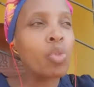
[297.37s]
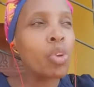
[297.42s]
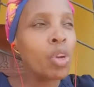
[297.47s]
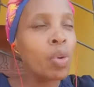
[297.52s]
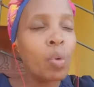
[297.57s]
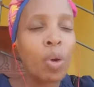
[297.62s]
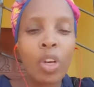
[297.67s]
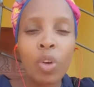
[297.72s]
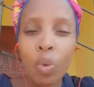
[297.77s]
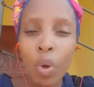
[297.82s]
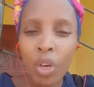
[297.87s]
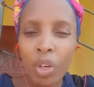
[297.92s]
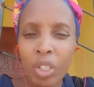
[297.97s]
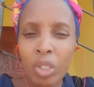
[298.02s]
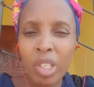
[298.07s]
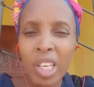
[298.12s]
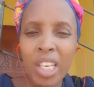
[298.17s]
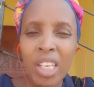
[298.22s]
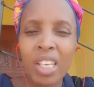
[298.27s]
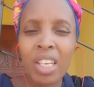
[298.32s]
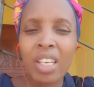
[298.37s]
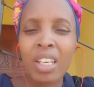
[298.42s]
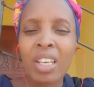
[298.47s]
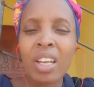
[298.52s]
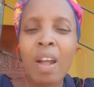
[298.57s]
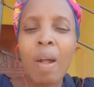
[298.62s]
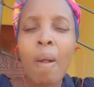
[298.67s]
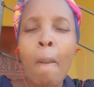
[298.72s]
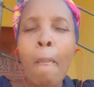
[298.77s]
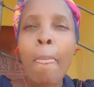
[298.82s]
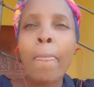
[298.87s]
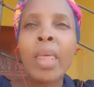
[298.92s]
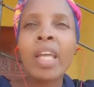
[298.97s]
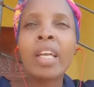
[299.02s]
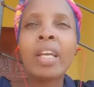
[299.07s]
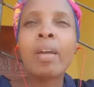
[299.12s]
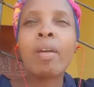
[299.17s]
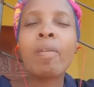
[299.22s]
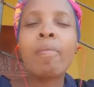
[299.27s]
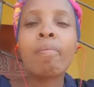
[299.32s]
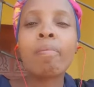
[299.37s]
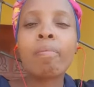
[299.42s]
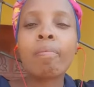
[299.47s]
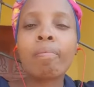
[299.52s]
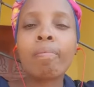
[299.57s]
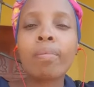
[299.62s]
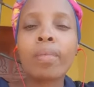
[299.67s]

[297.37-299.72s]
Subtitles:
and we're not taking the